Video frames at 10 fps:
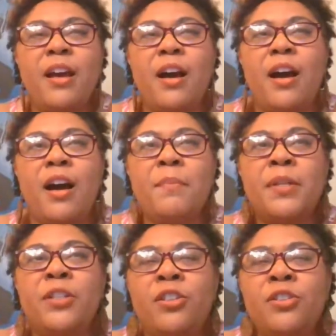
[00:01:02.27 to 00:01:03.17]

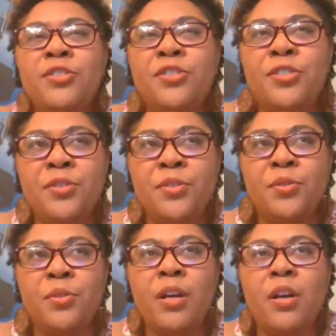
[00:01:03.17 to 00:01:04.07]
But Dark Girls
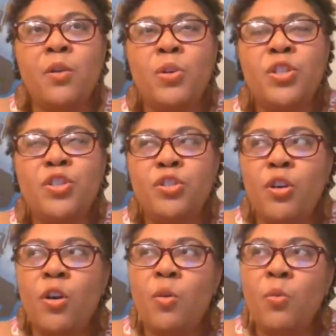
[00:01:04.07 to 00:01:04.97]
2 was
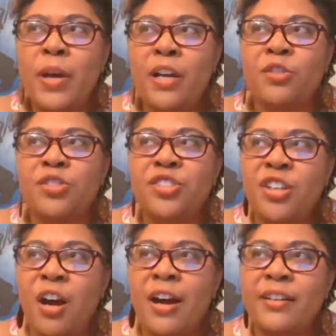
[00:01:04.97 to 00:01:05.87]
so well
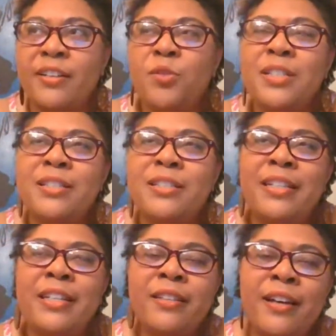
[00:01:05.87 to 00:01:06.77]
shot. You could
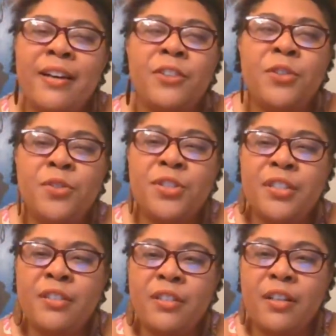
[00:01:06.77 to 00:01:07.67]
see the
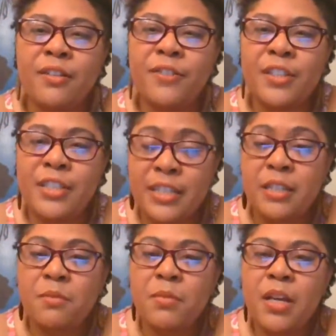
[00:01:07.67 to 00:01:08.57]
evolution of the
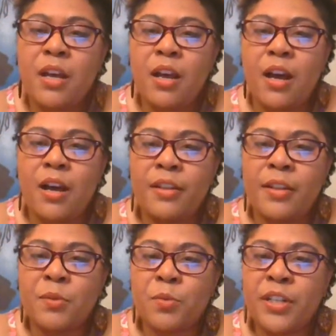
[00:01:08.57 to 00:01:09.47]
team
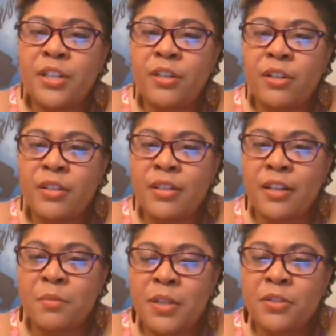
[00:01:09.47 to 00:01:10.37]
that was working on the
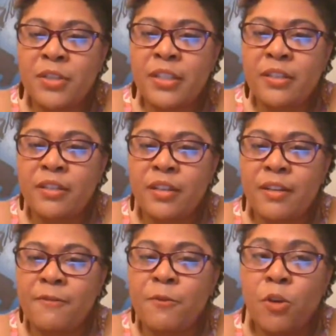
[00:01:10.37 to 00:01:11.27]
documentary
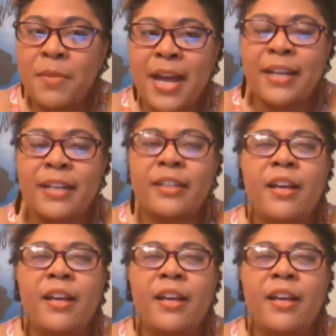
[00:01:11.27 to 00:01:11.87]
formatting